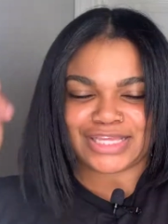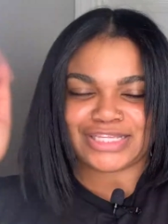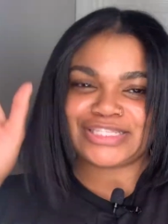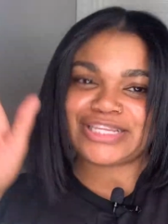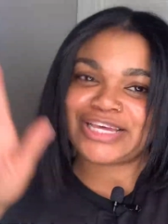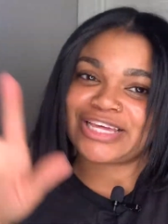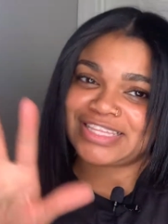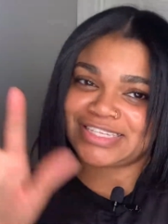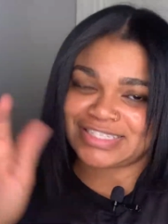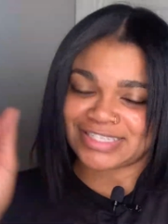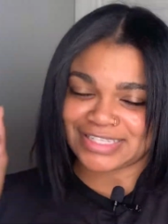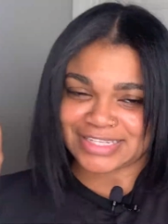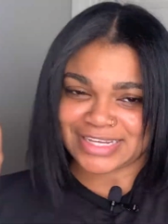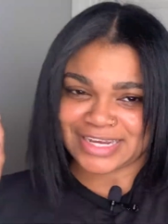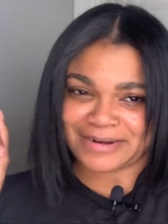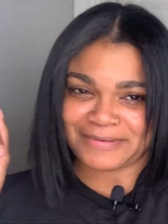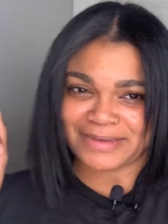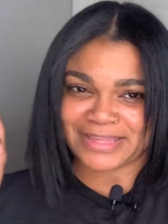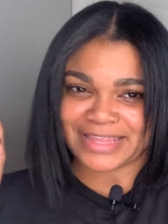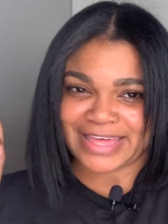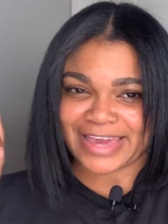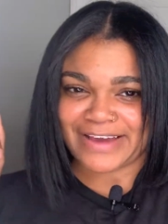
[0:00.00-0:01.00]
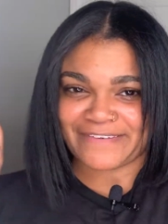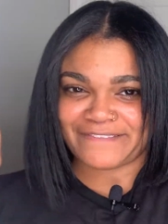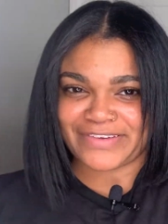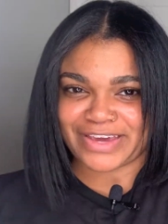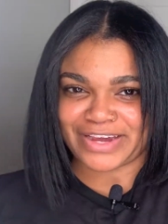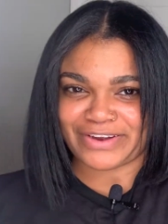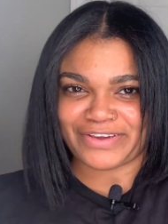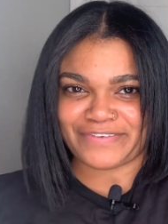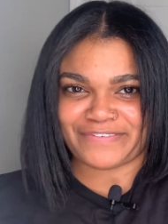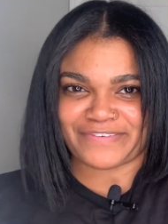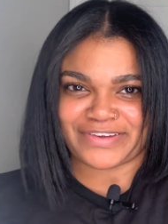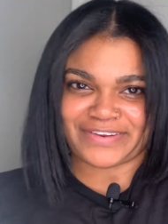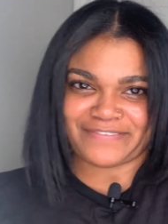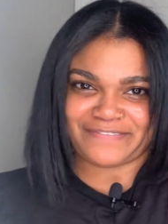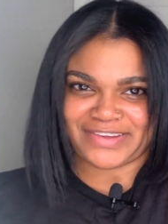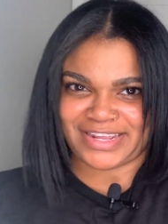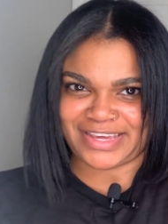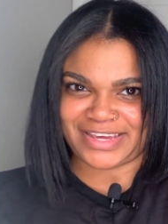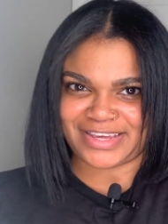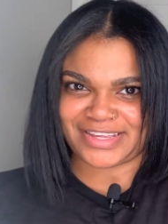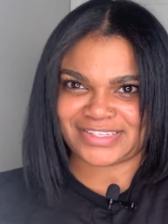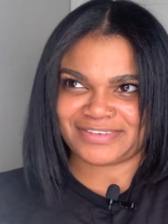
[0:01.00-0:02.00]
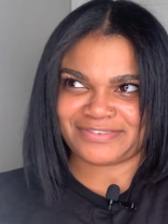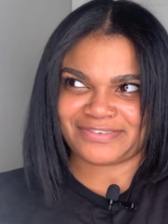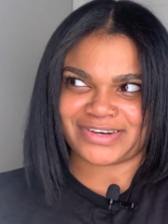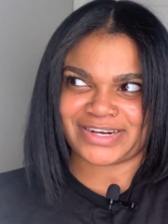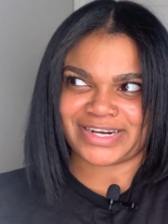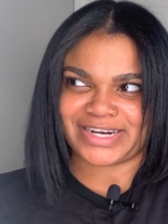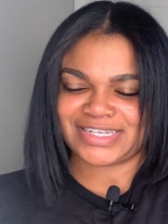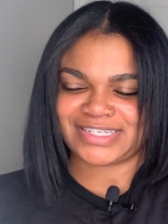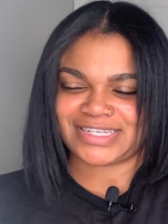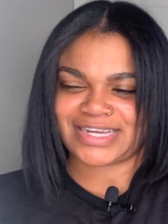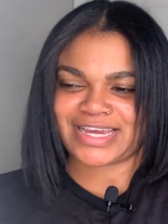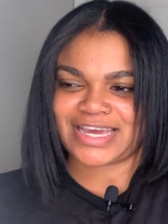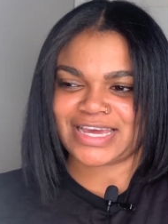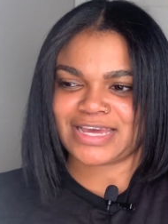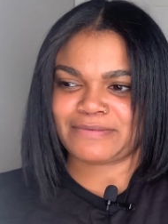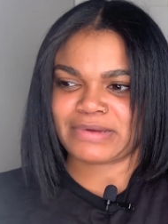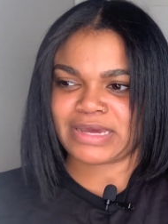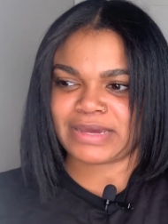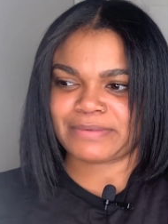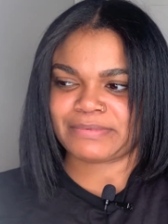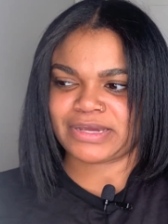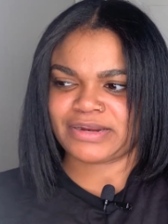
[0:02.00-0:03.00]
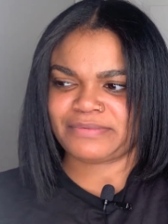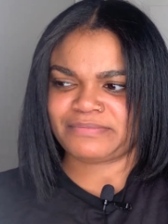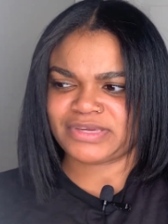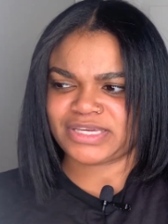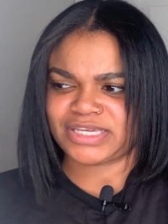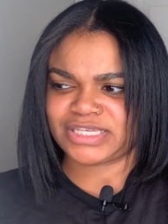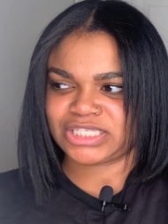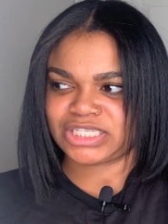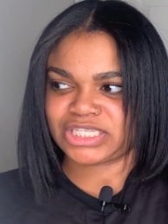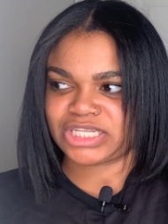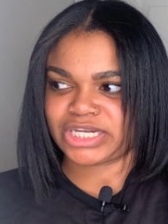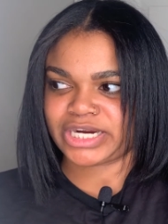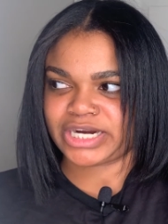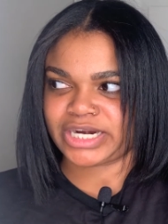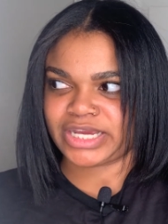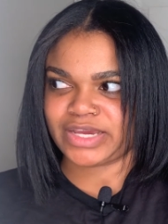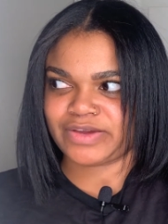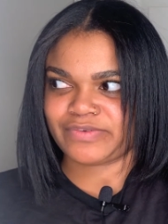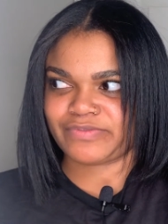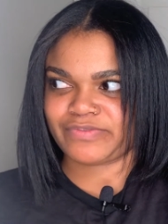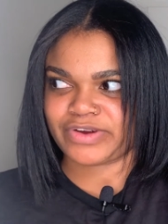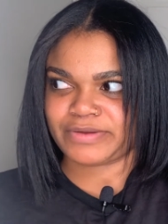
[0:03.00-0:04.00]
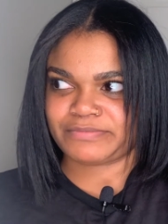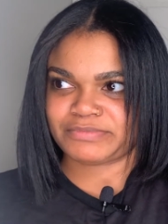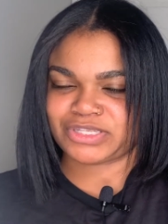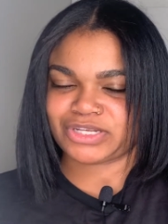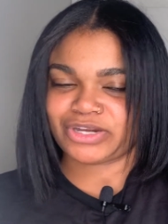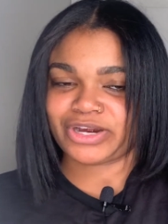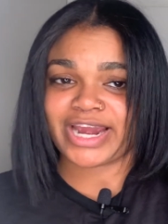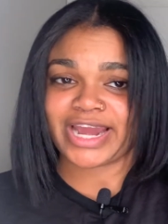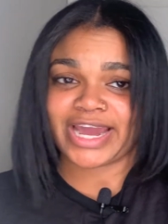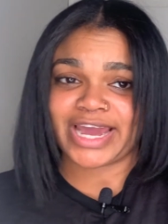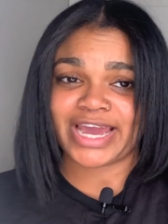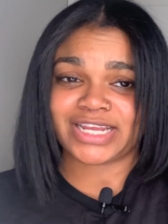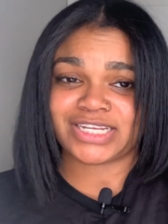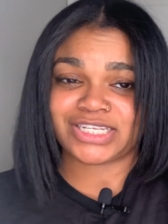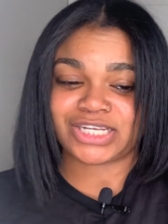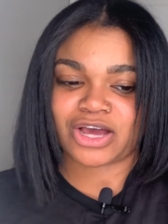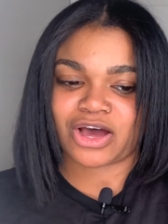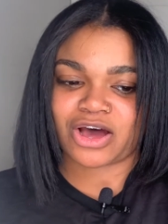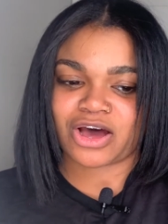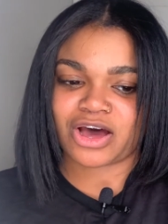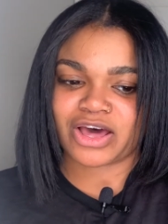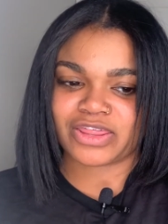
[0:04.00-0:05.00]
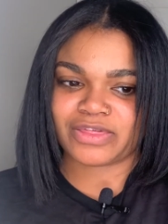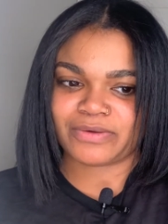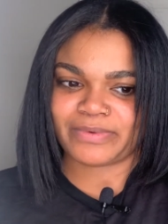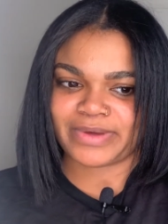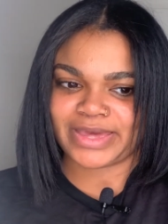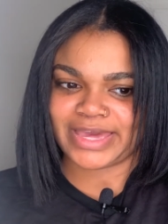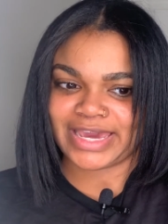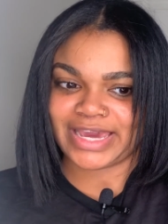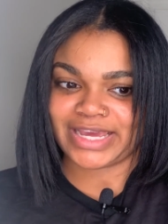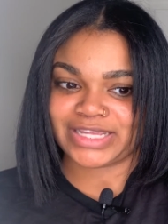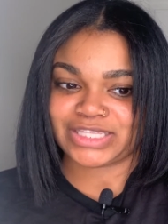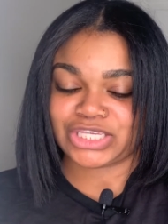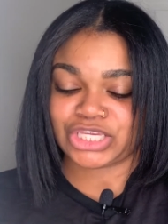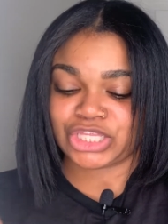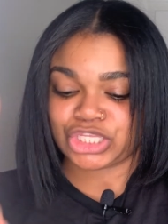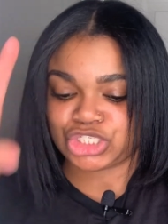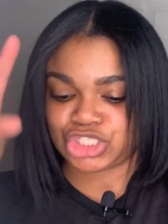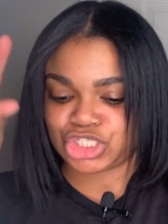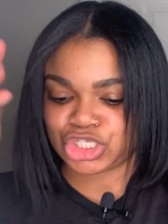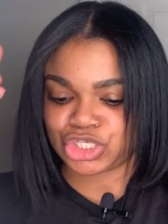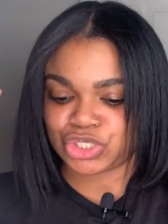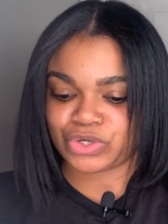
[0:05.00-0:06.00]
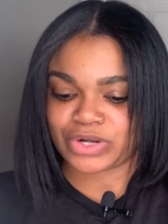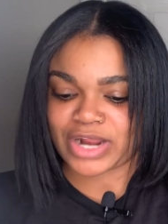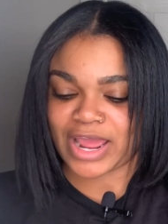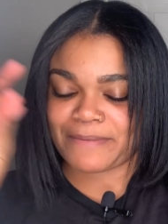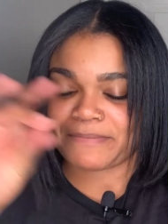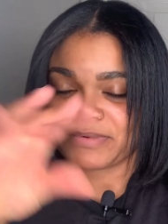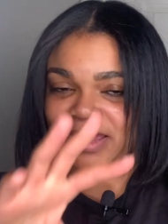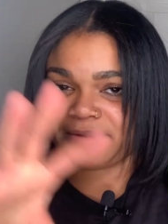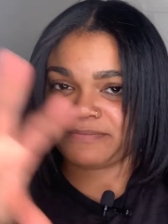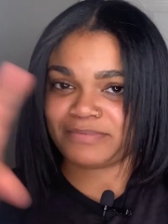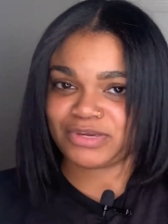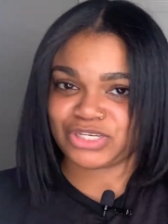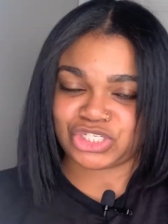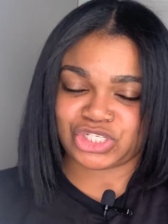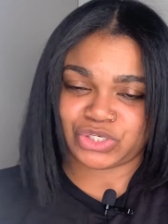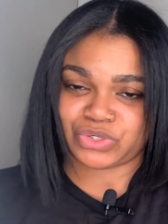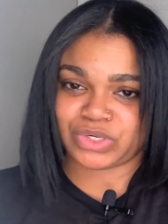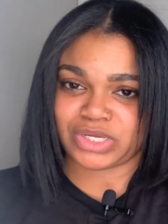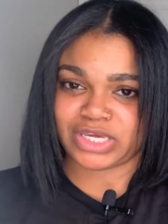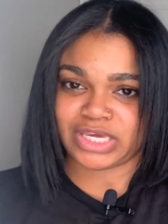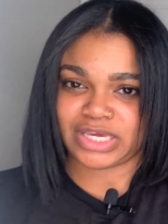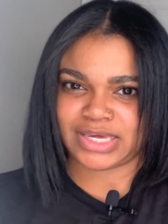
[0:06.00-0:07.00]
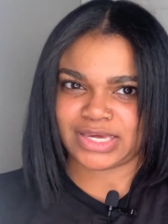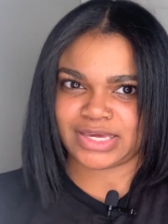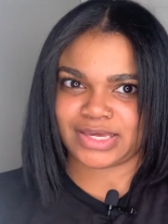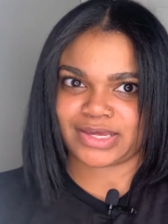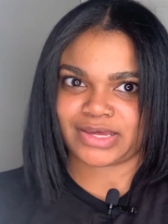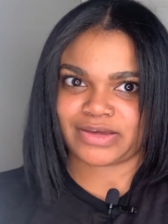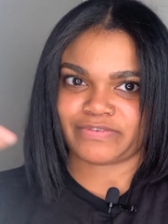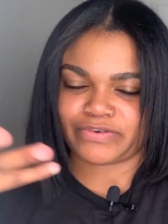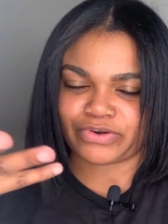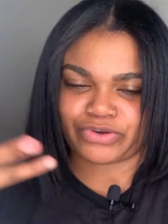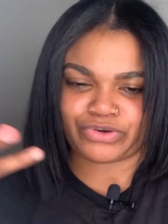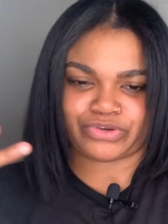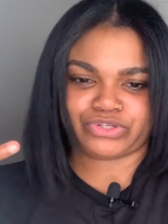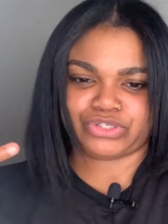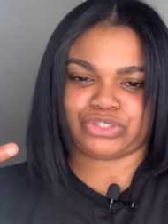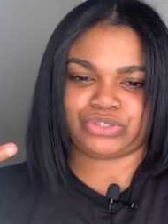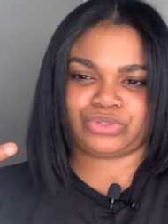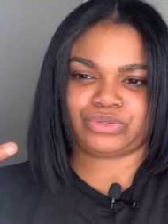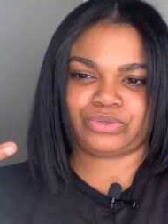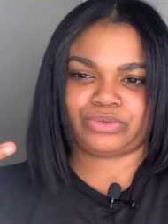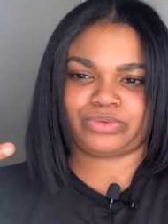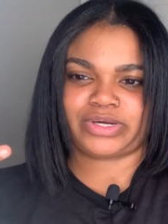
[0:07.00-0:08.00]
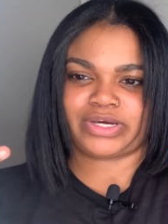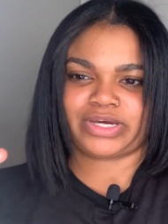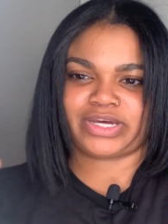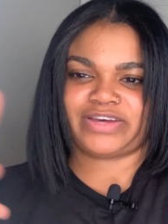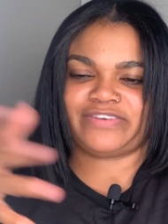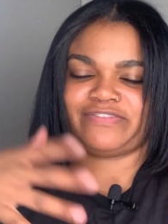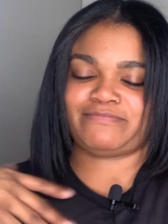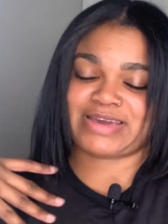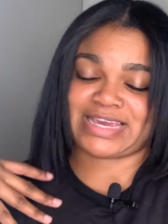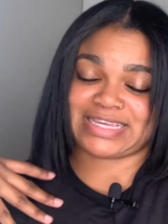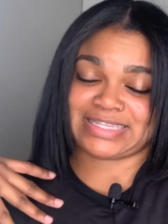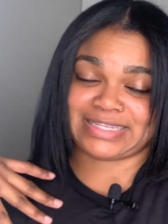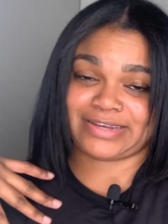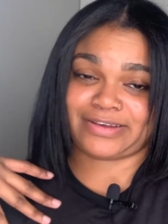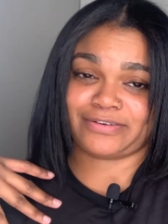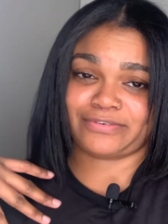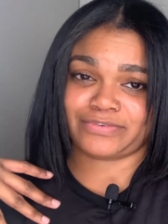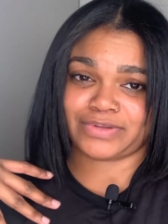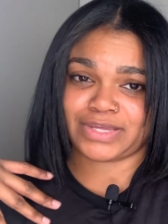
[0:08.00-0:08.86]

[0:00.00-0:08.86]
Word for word: So this is going to be like a very fun video to watch. Um, I'm going to be starting from scratch all the way to the shoot. I'm going to be shooting a photo shoot of myself.